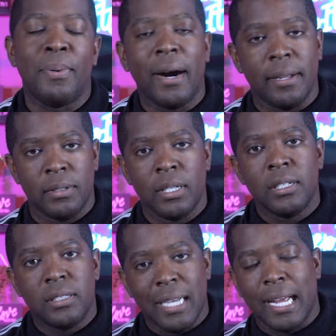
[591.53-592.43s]
But
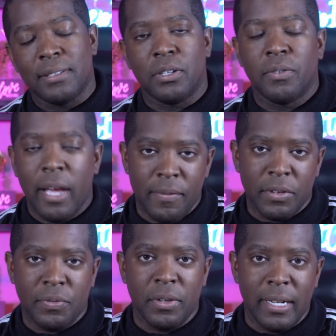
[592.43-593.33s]
shout out to the
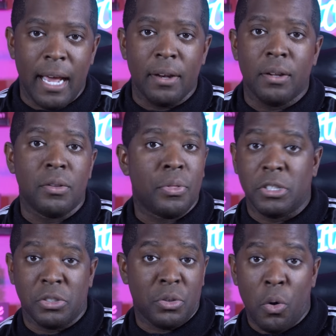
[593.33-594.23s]
Ravens for not
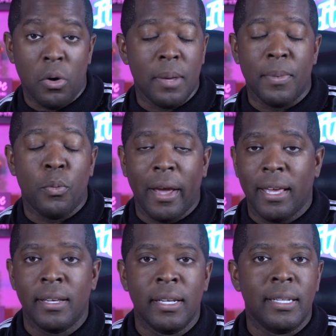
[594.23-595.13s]
just throwing him
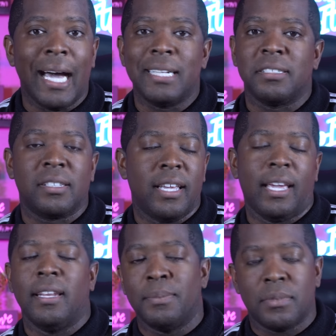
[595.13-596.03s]
away, not just
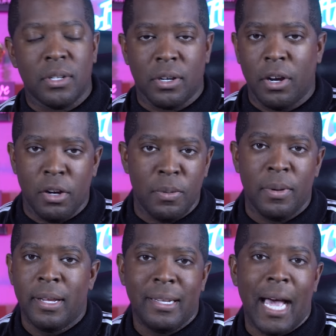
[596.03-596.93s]
kicking him to the
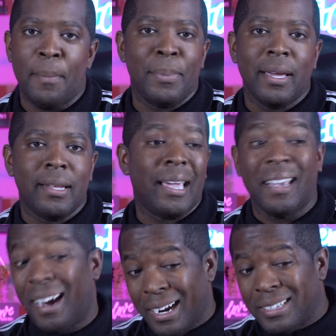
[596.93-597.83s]
curb, not being like,
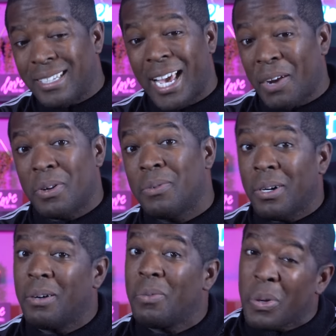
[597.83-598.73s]
all right, Zachary,
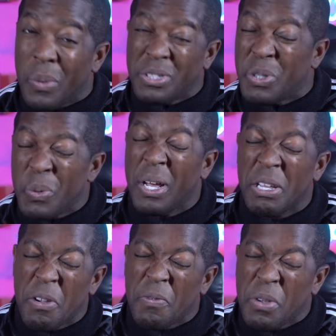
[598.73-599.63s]
well, we wish you well
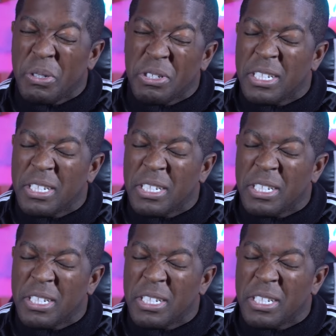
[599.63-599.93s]
in your future